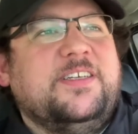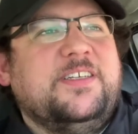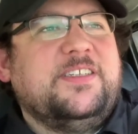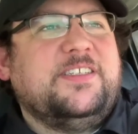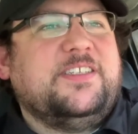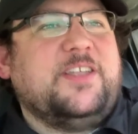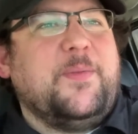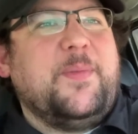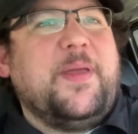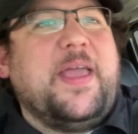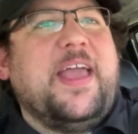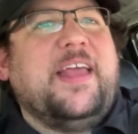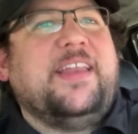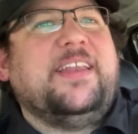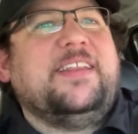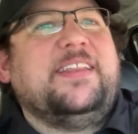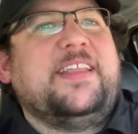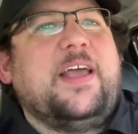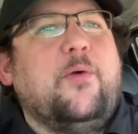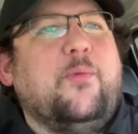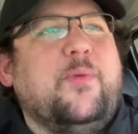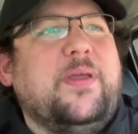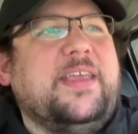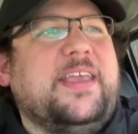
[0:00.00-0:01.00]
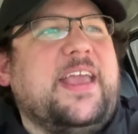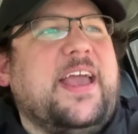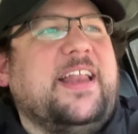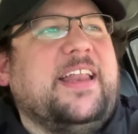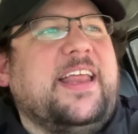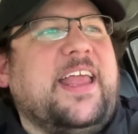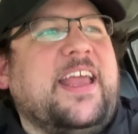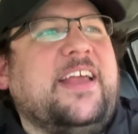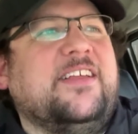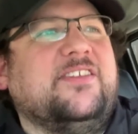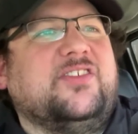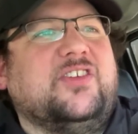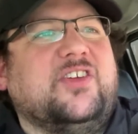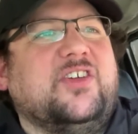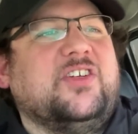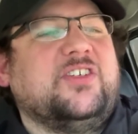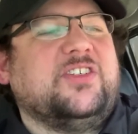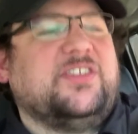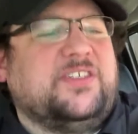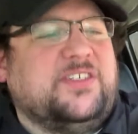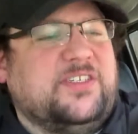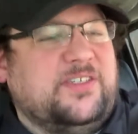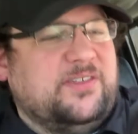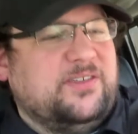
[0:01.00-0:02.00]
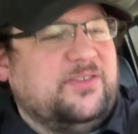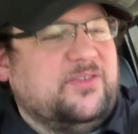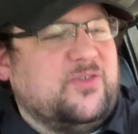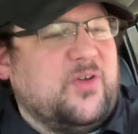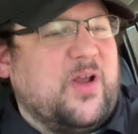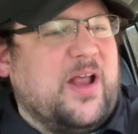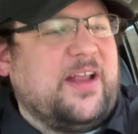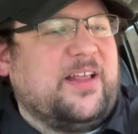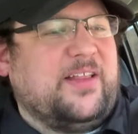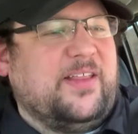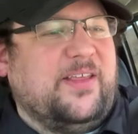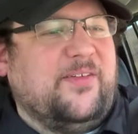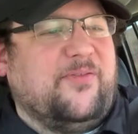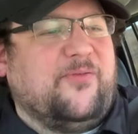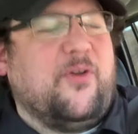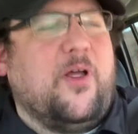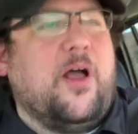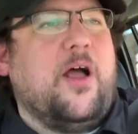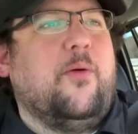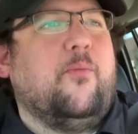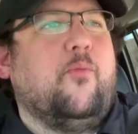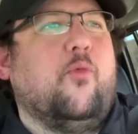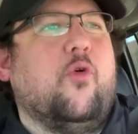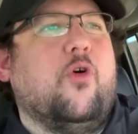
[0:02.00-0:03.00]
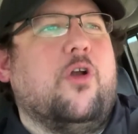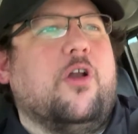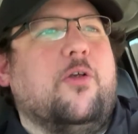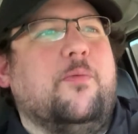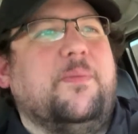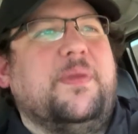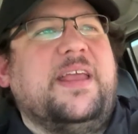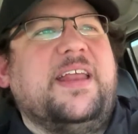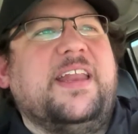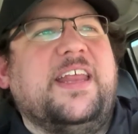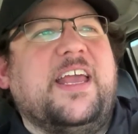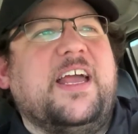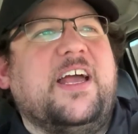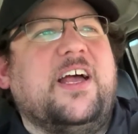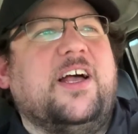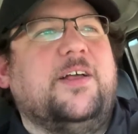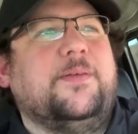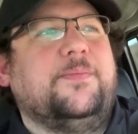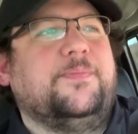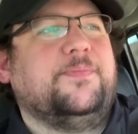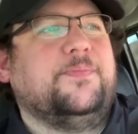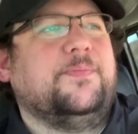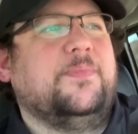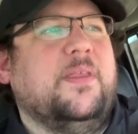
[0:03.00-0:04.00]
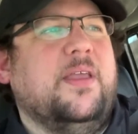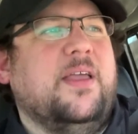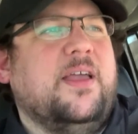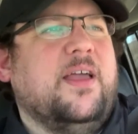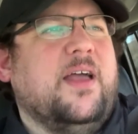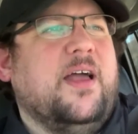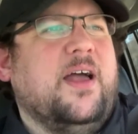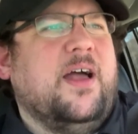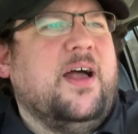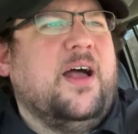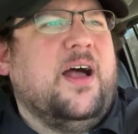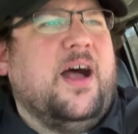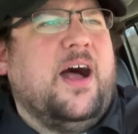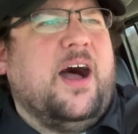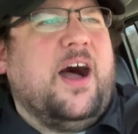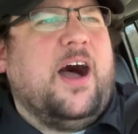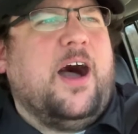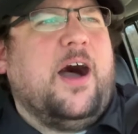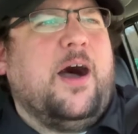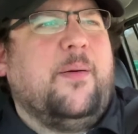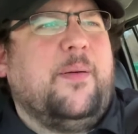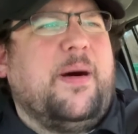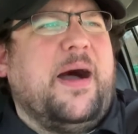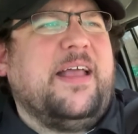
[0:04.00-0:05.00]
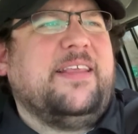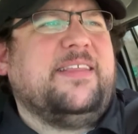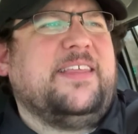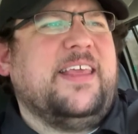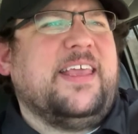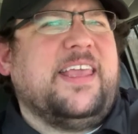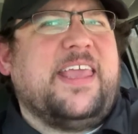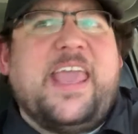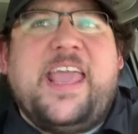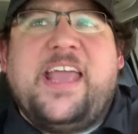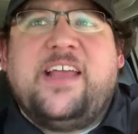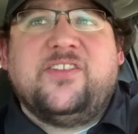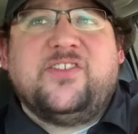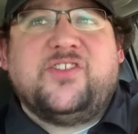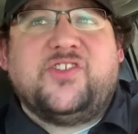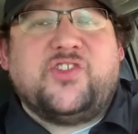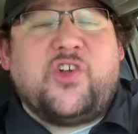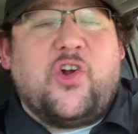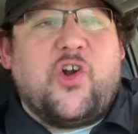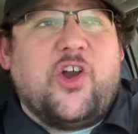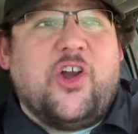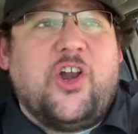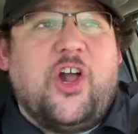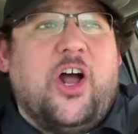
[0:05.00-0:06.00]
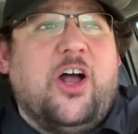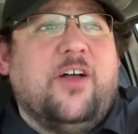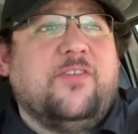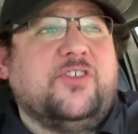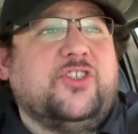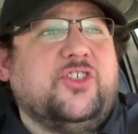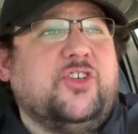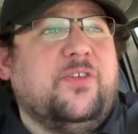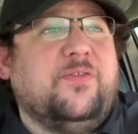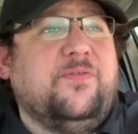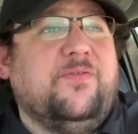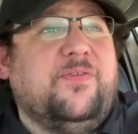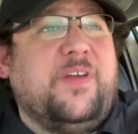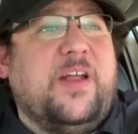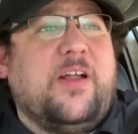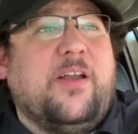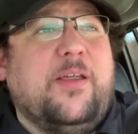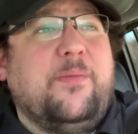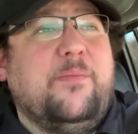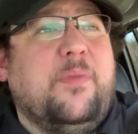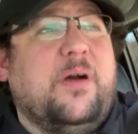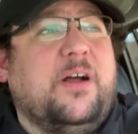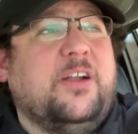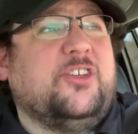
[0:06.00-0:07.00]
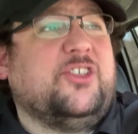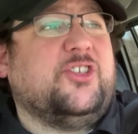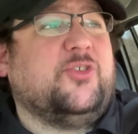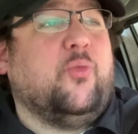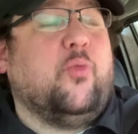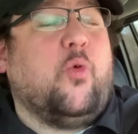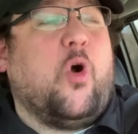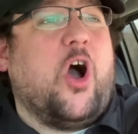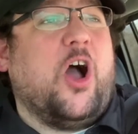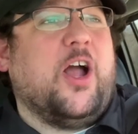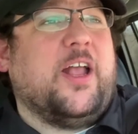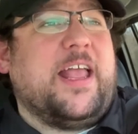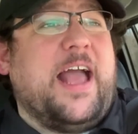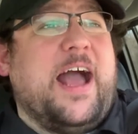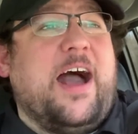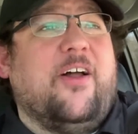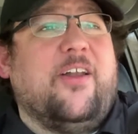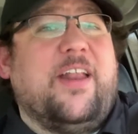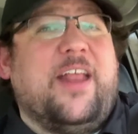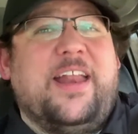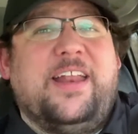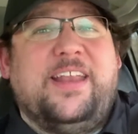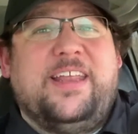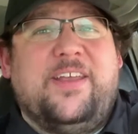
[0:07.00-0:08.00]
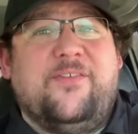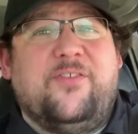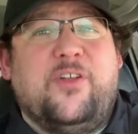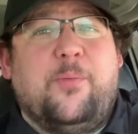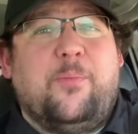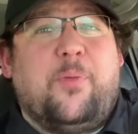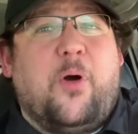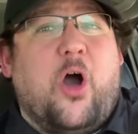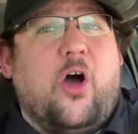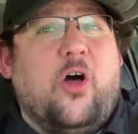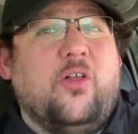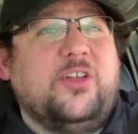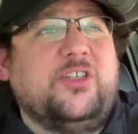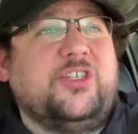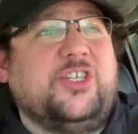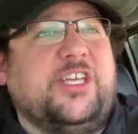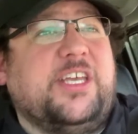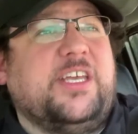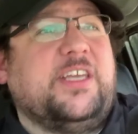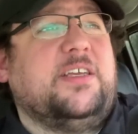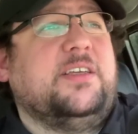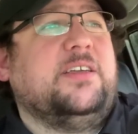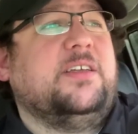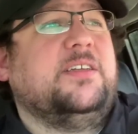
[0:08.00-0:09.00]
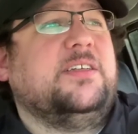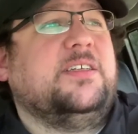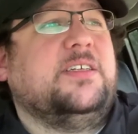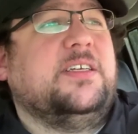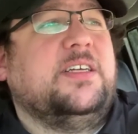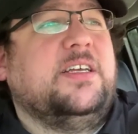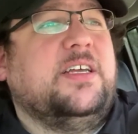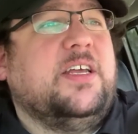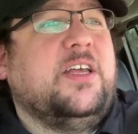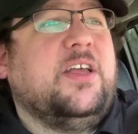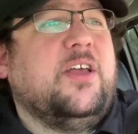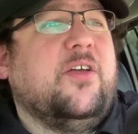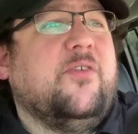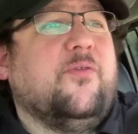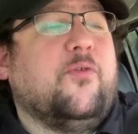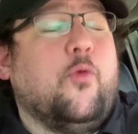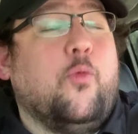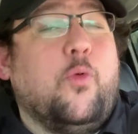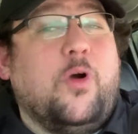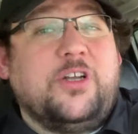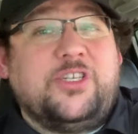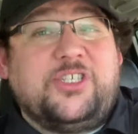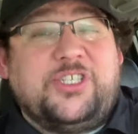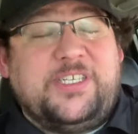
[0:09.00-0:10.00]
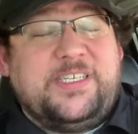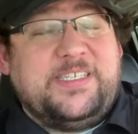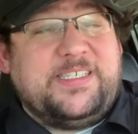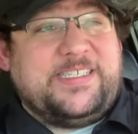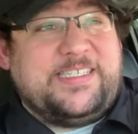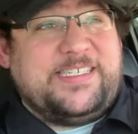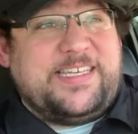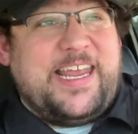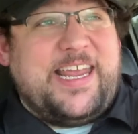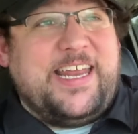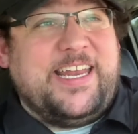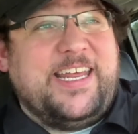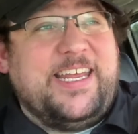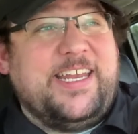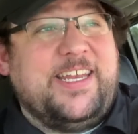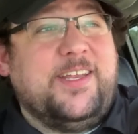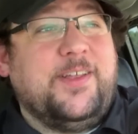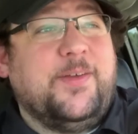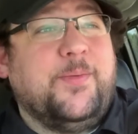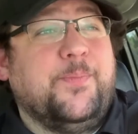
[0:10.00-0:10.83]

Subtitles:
demanded that we get answers directly from Warner Media. I think Ann Sarnoff should very much walk out and give an apology for what she stated.